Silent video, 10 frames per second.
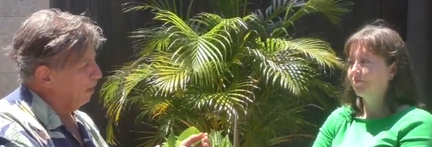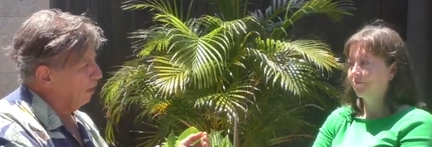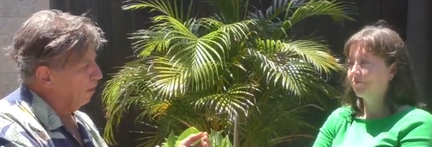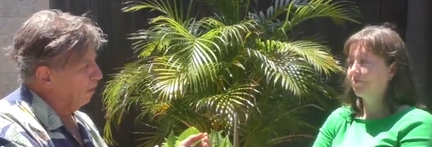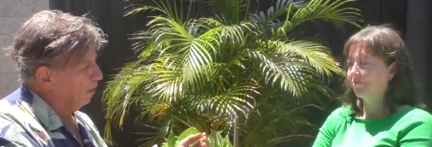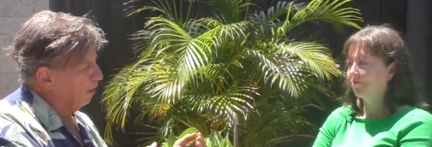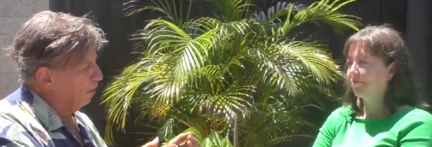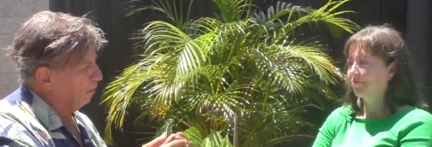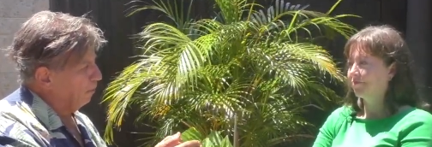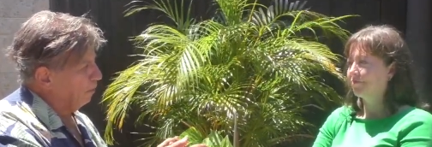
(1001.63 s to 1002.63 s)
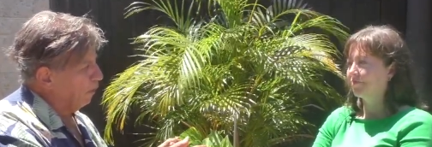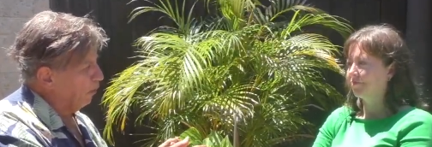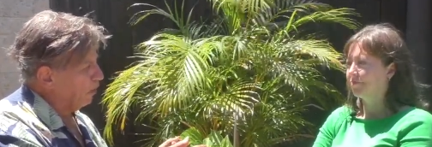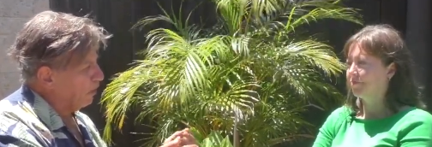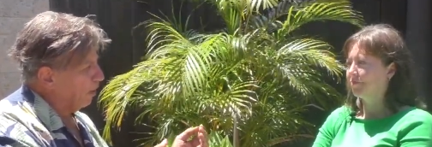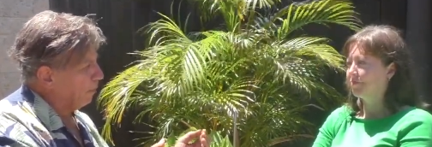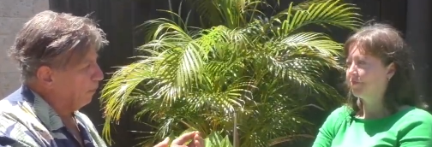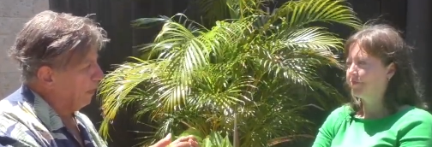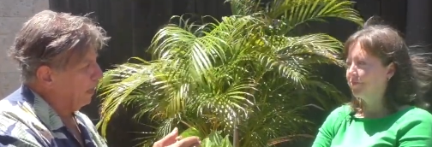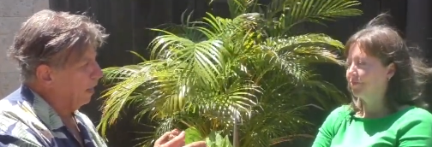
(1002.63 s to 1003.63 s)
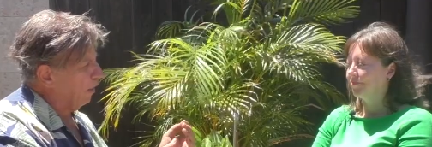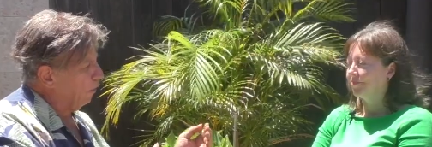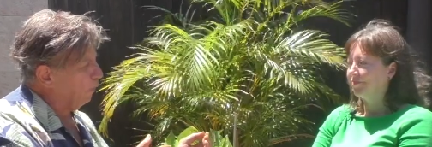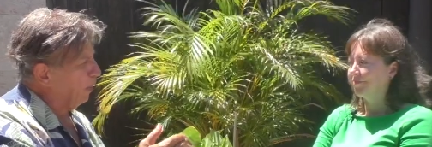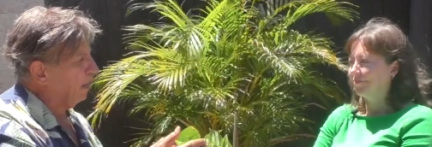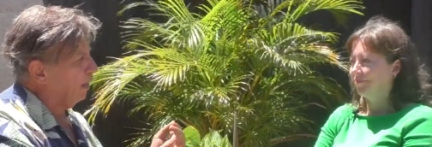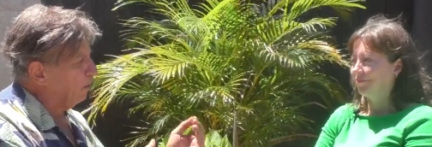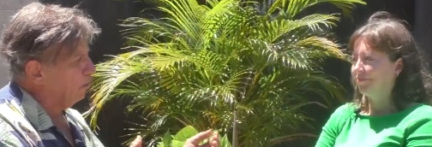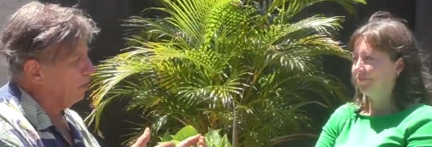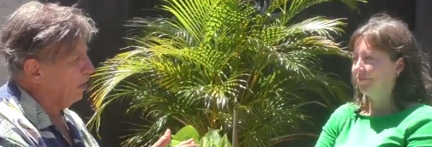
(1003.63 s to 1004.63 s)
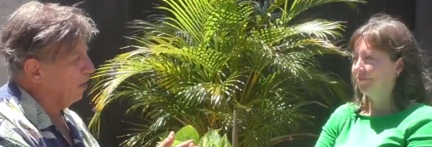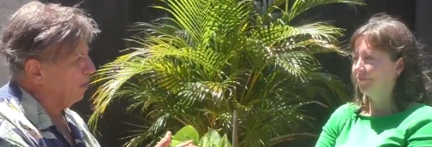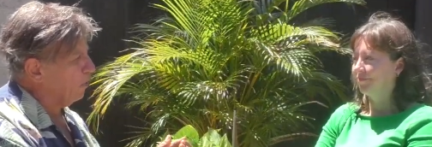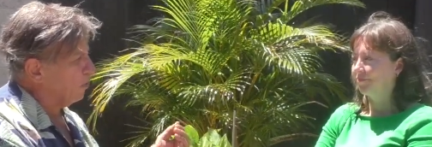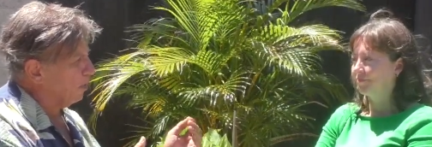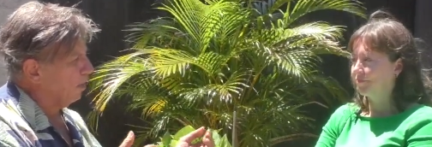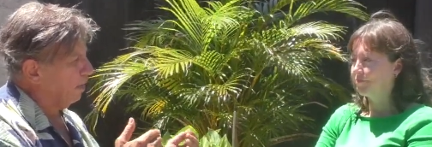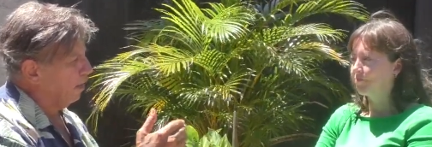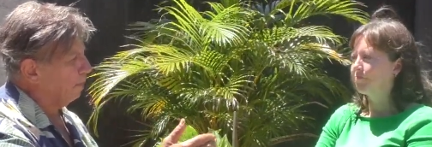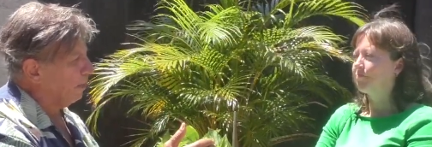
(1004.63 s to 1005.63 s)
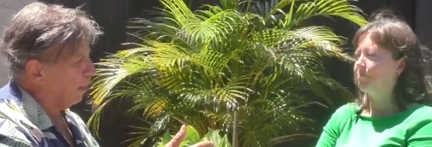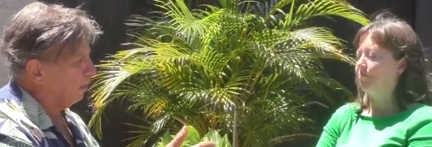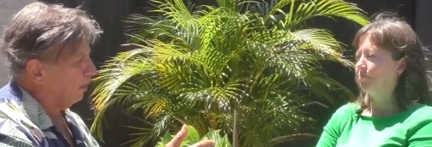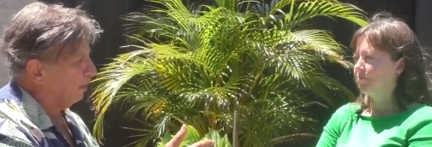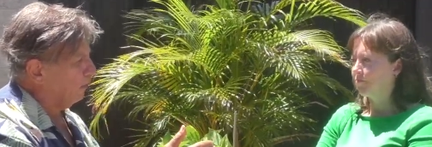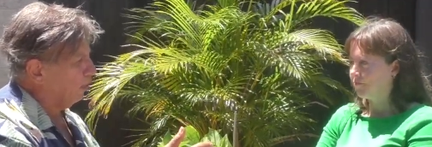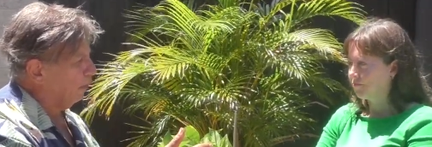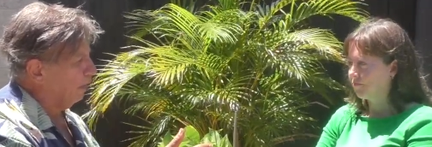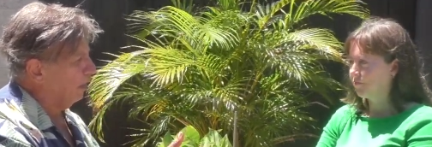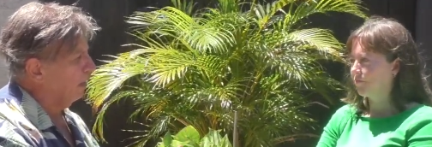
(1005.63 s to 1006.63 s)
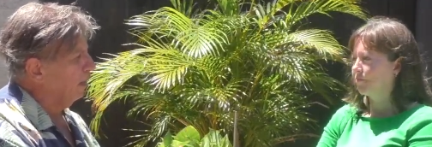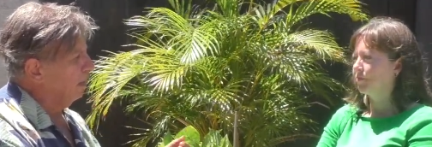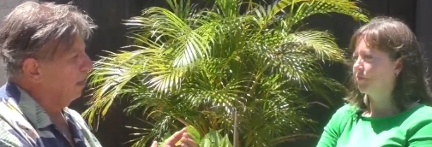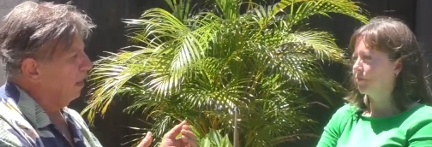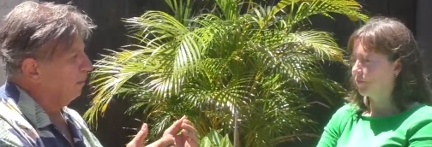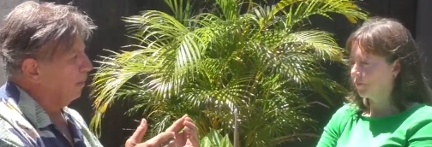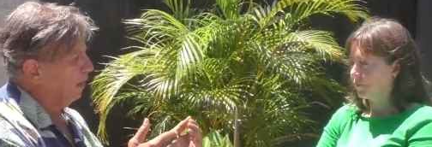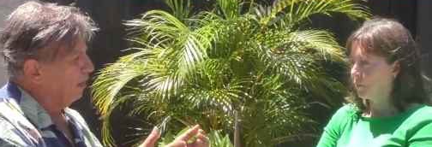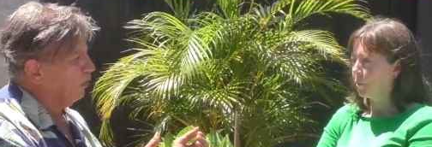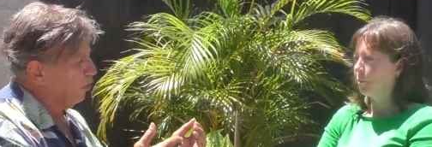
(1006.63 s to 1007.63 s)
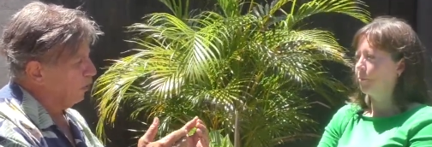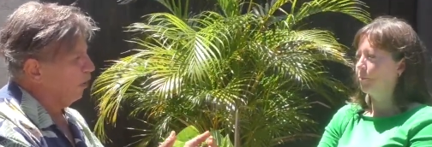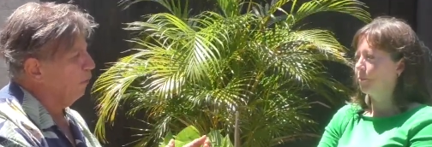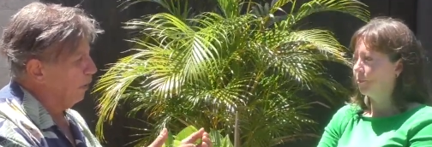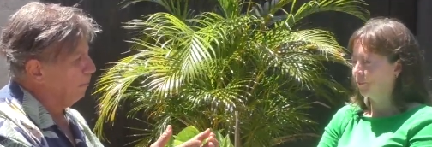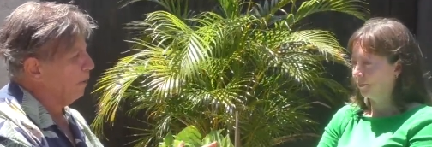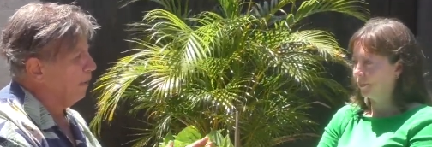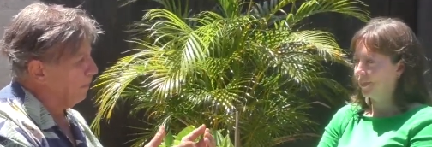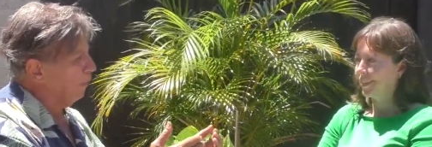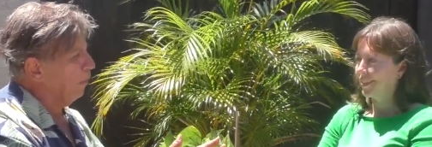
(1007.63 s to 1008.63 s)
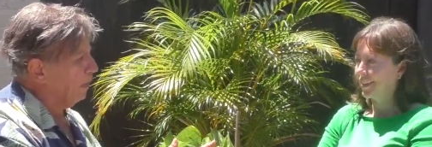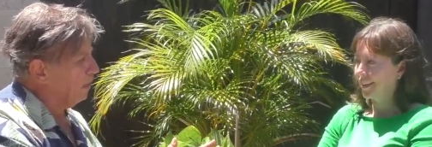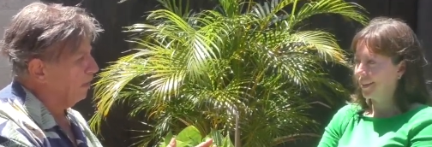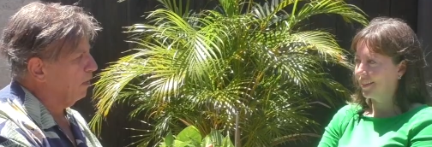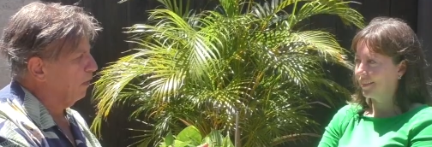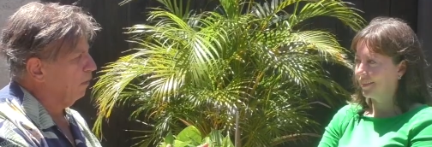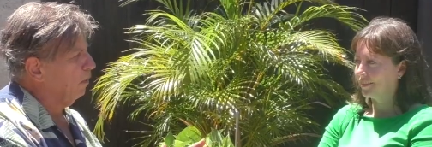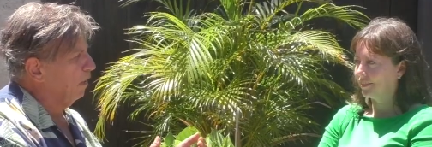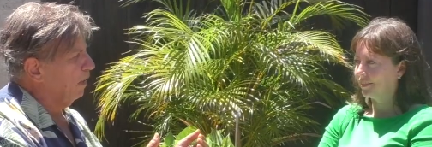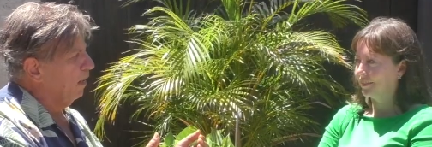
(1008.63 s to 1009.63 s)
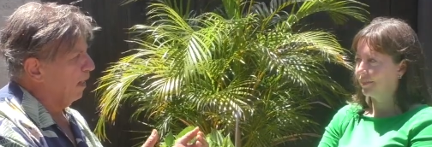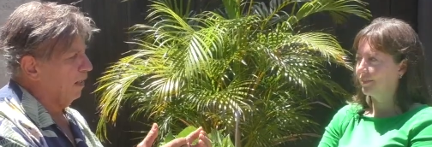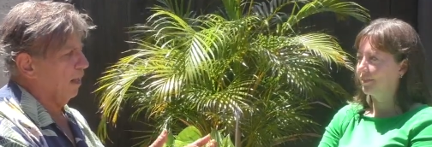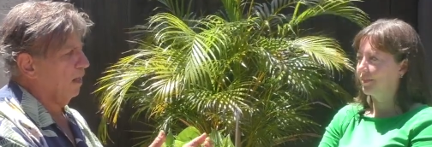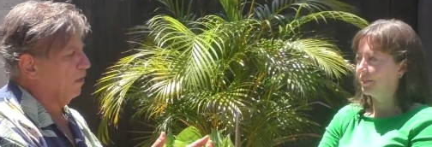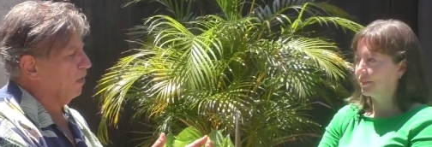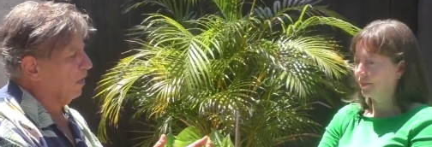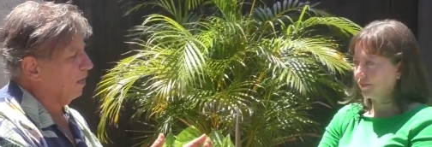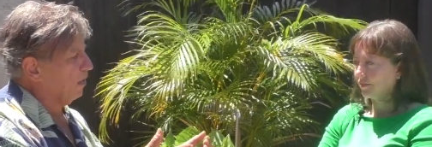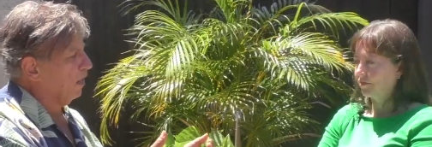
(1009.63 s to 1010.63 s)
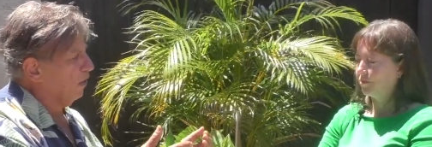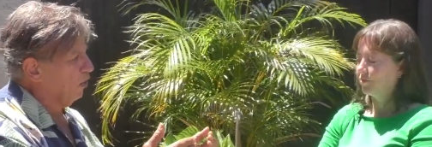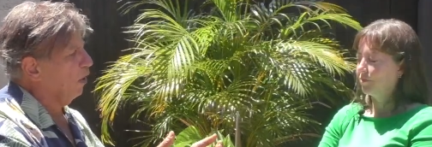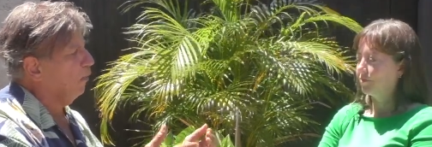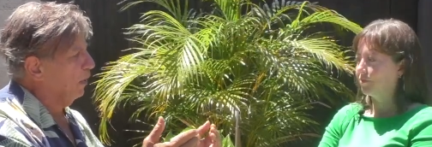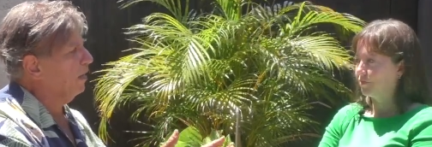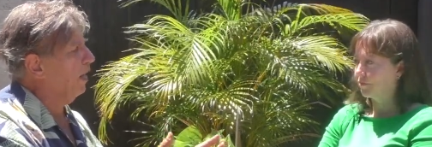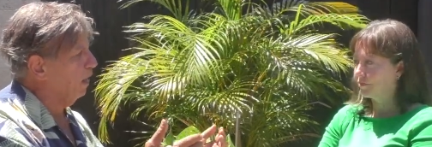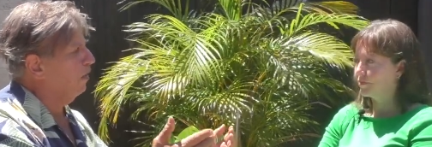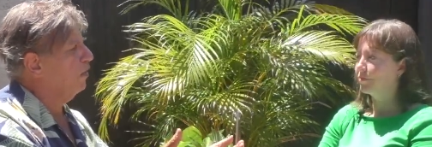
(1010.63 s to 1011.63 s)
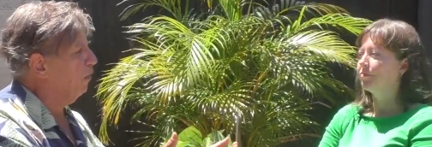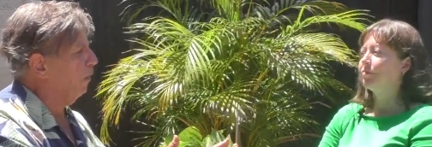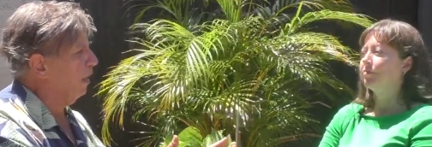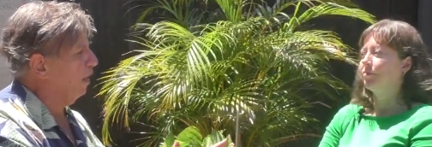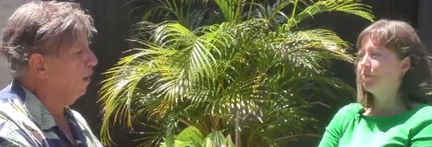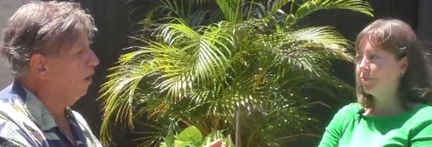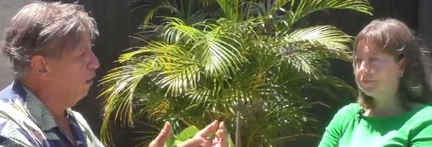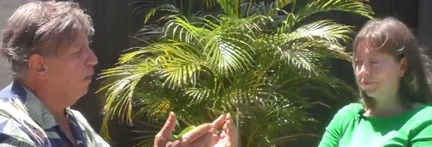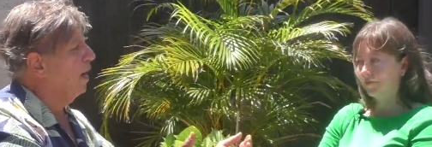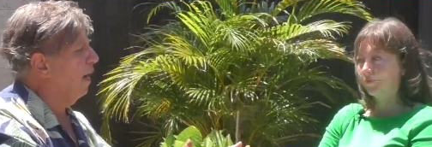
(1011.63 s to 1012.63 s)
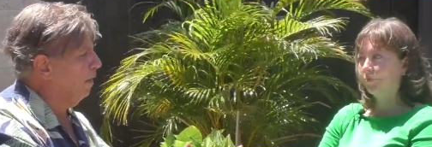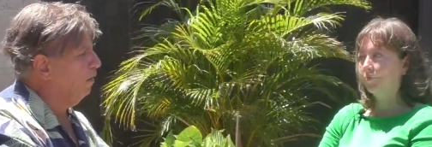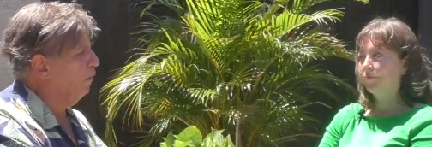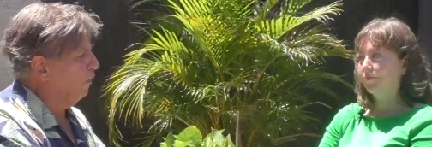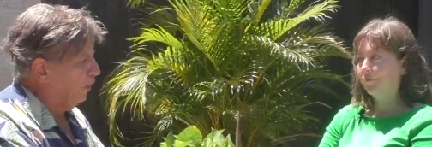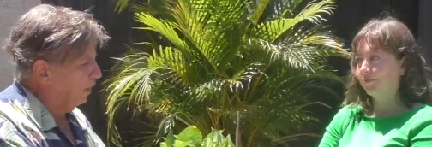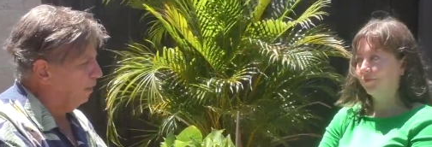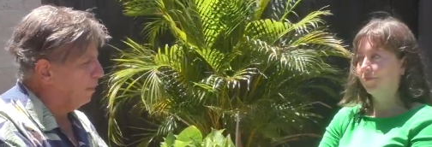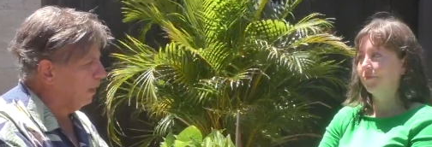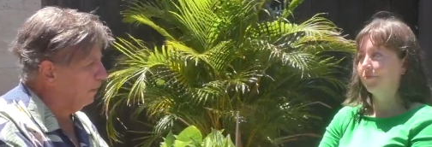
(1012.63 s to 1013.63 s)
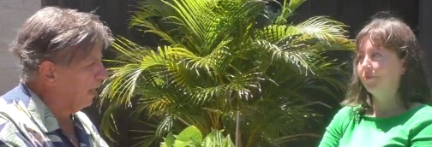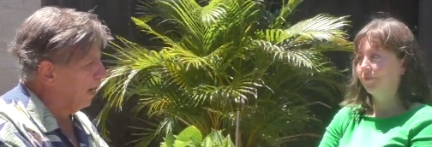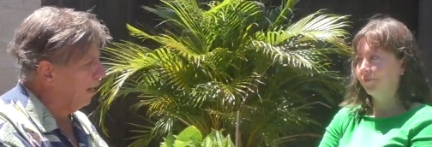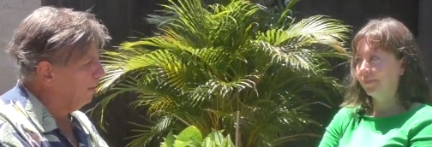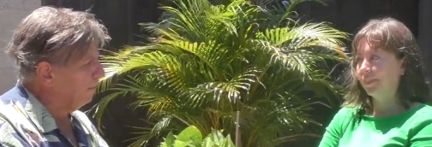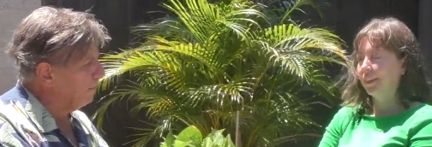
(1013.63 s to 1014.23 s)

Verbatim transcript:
Speaker 1: the the modus operandi or the way that you teach? Is it parallel to it? I mean, is showing people what to do? I, it's like I say, show and tell is the way to go. How do you feel about that?